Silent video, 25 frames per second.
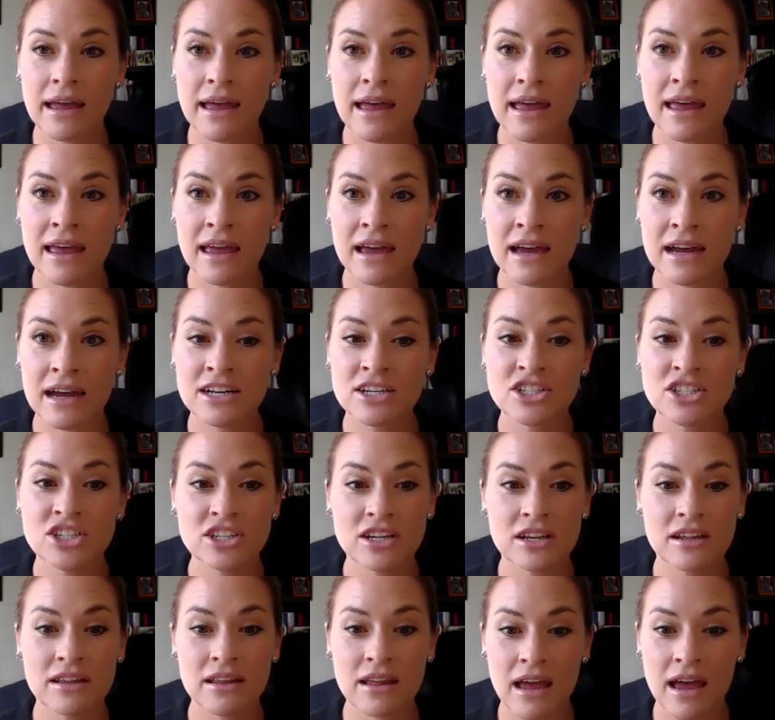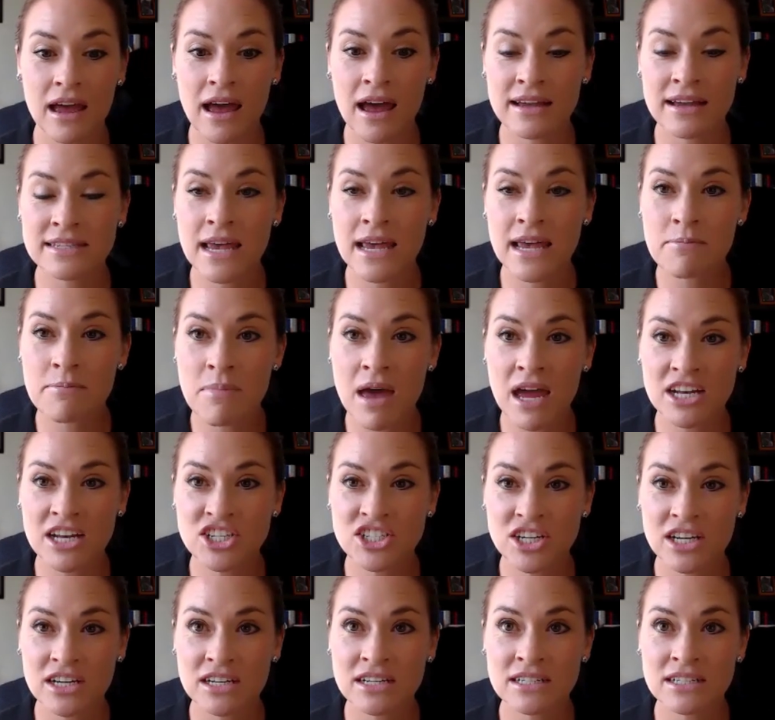And as I
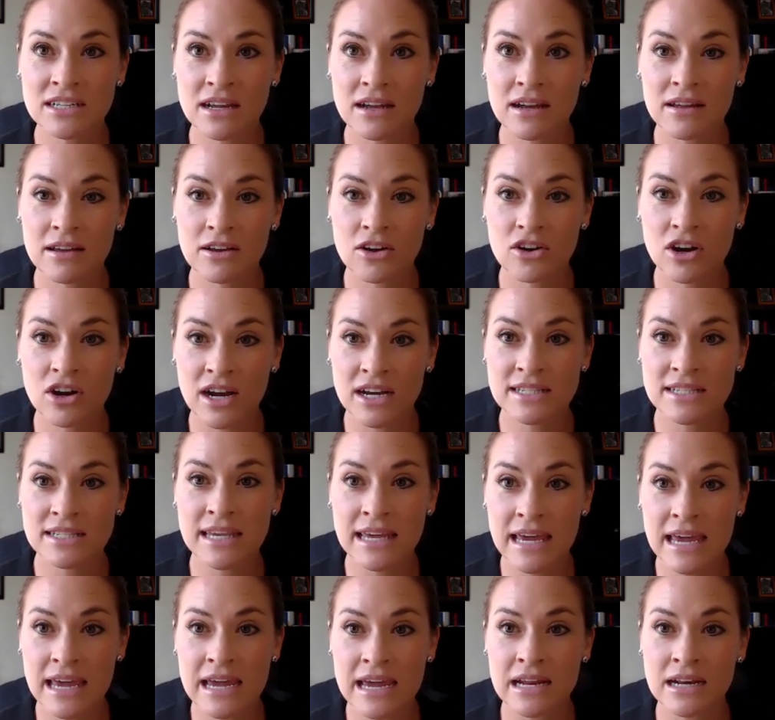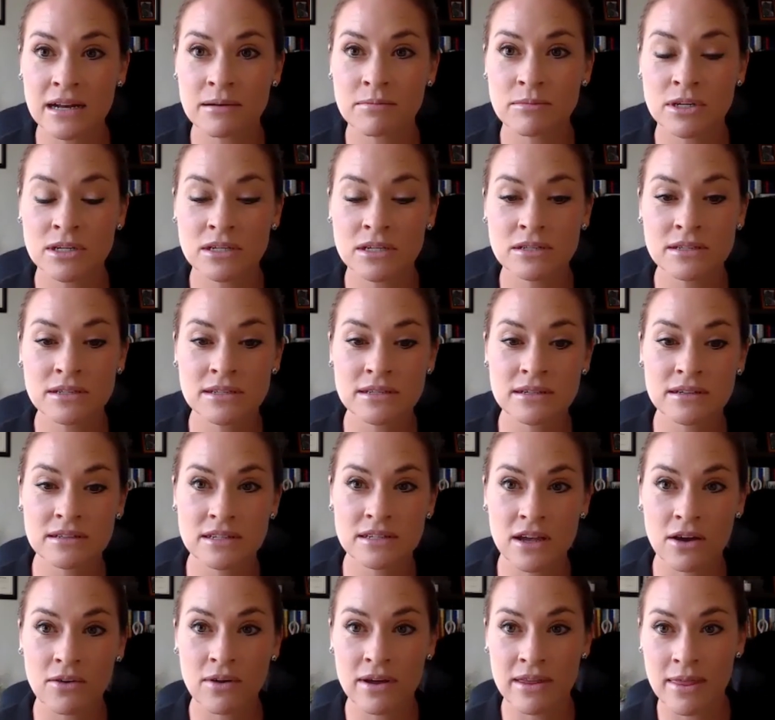mentioned, crazy animals.
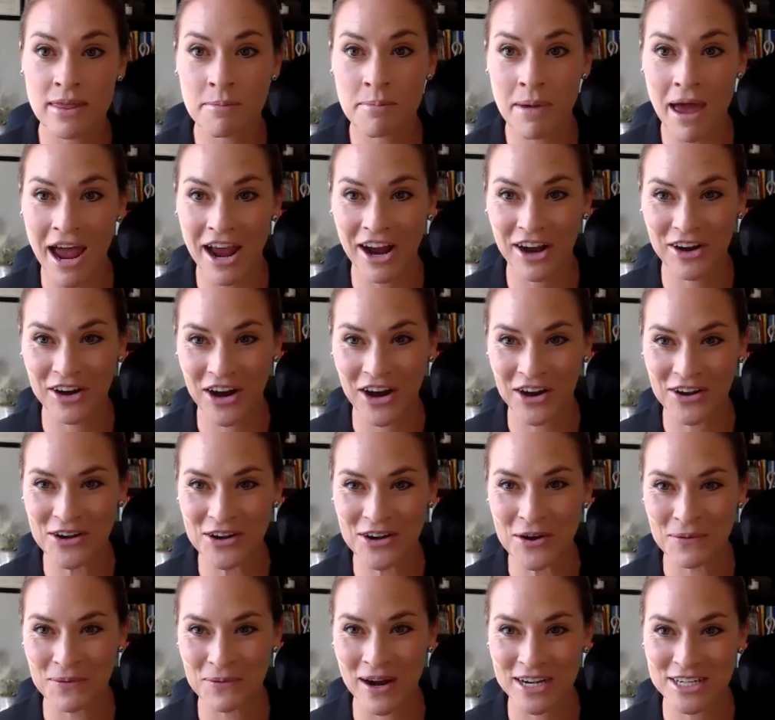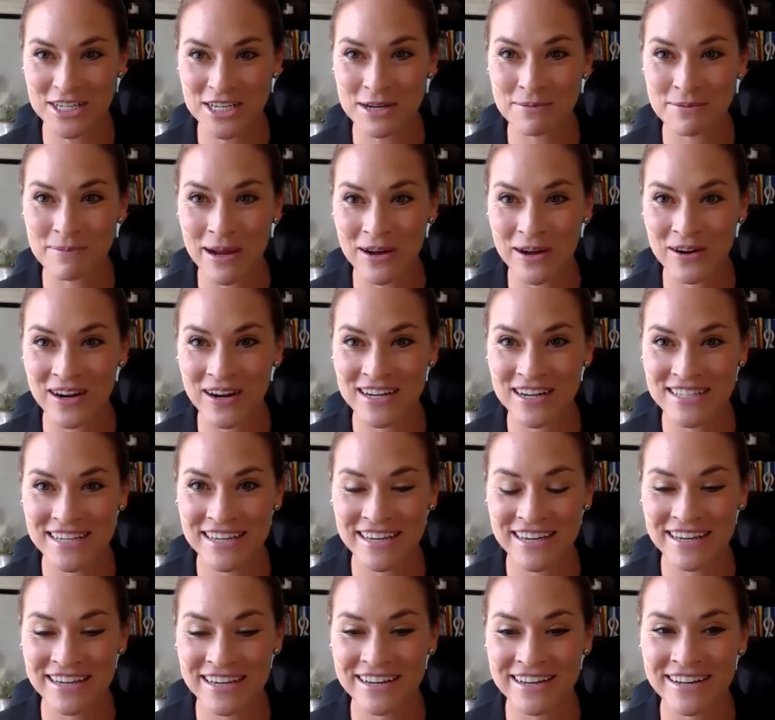So in the background, you're watching my crazy
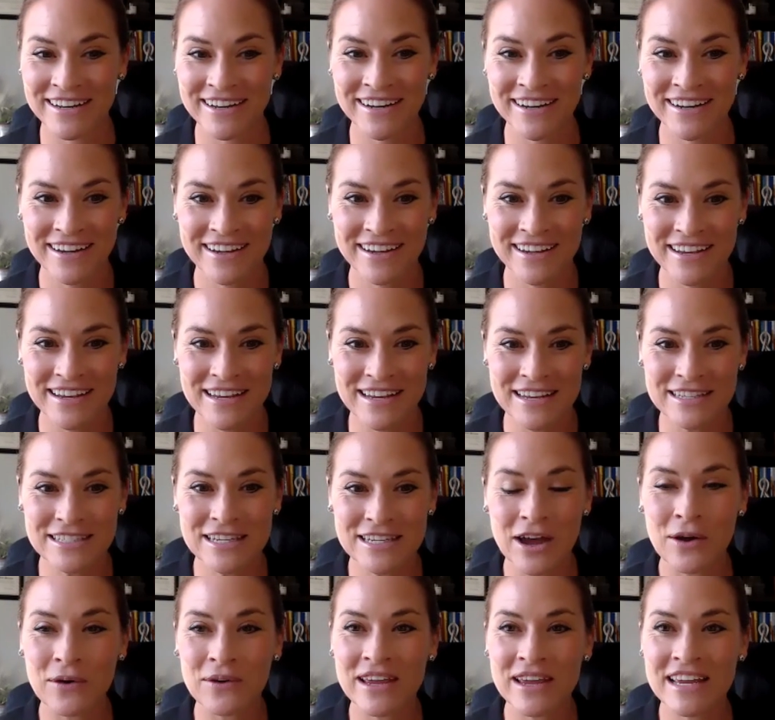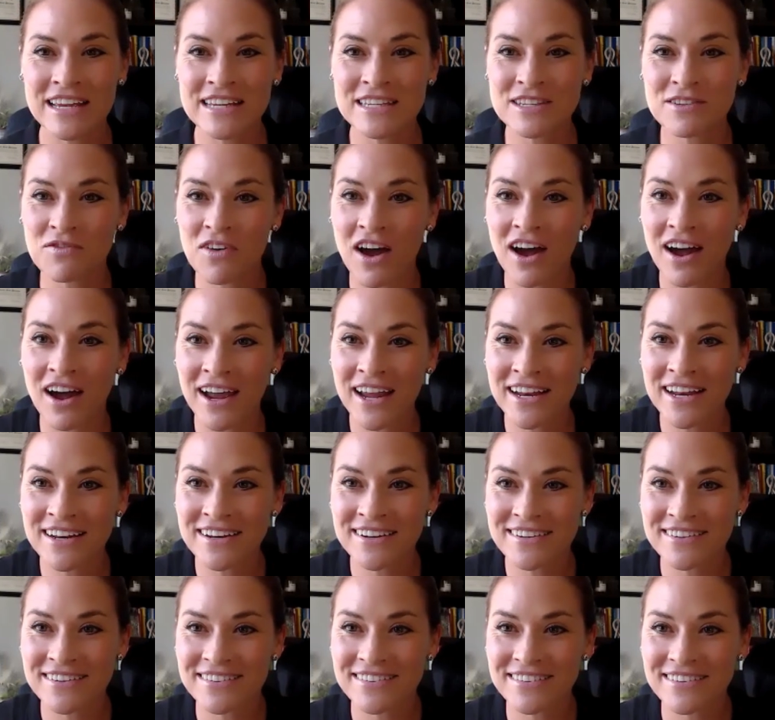kitten. So he's
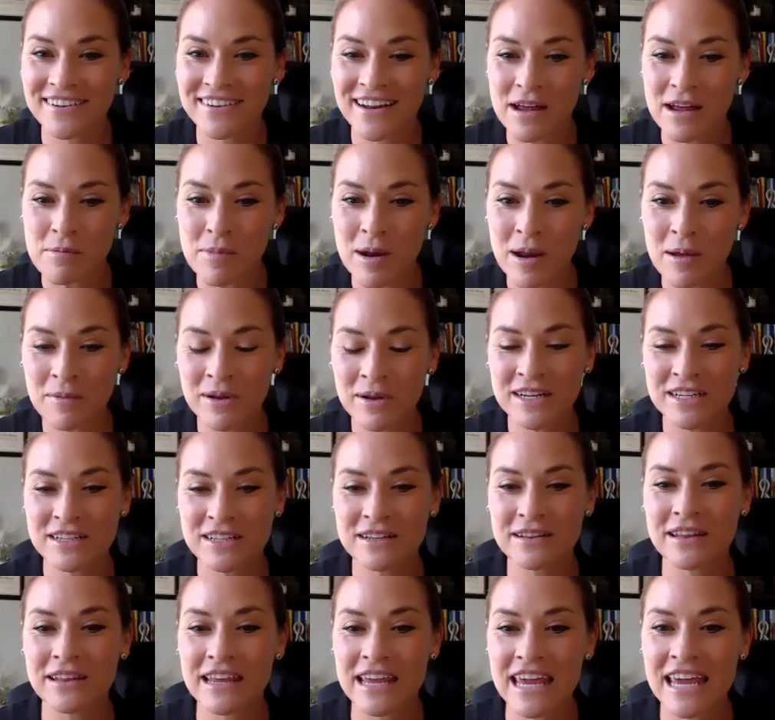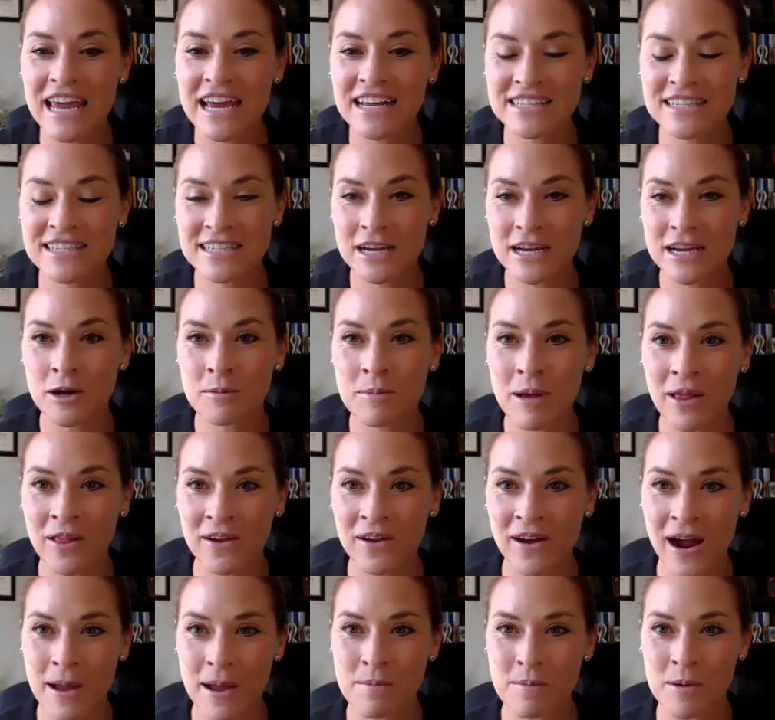fine, but he has
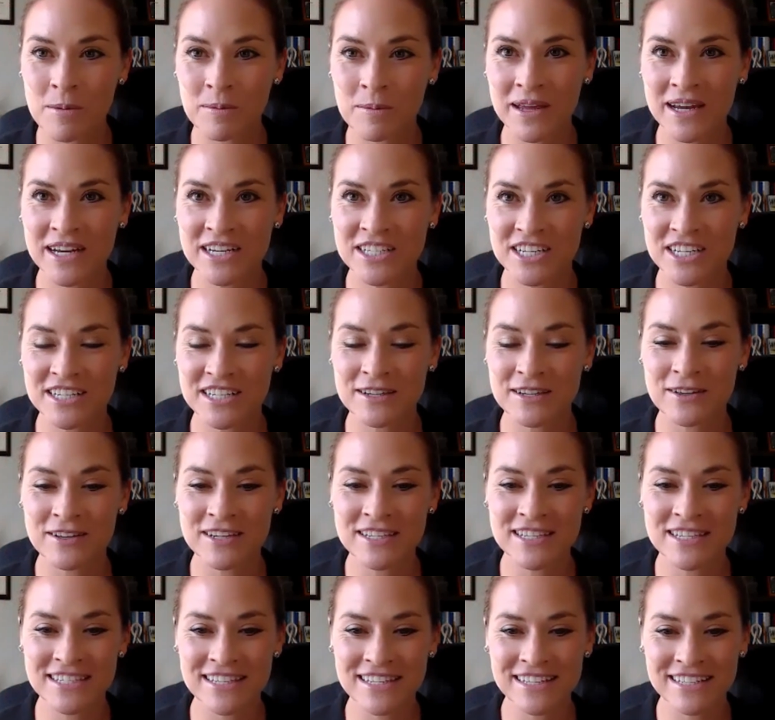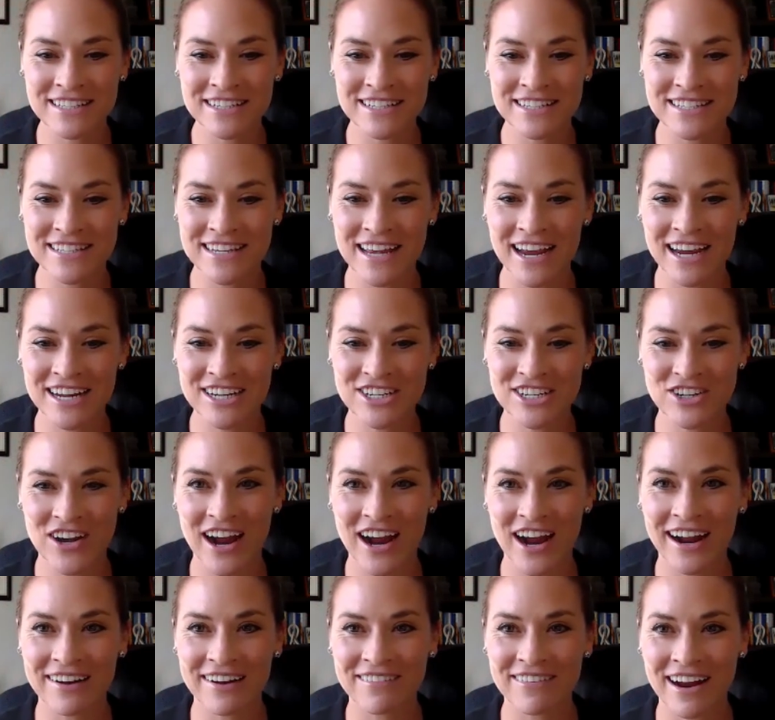cerebellar hypoplasia. So this is a little
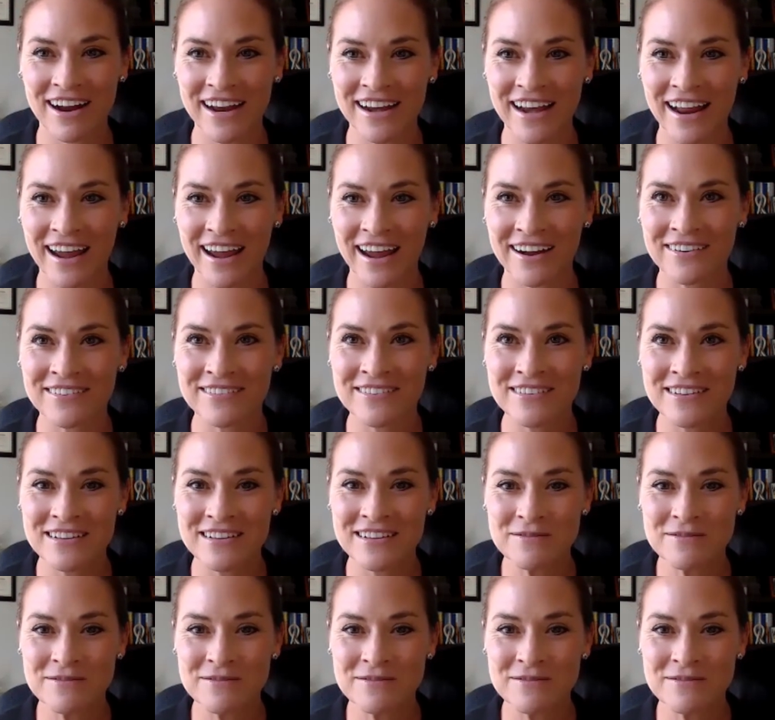sidetrack right now.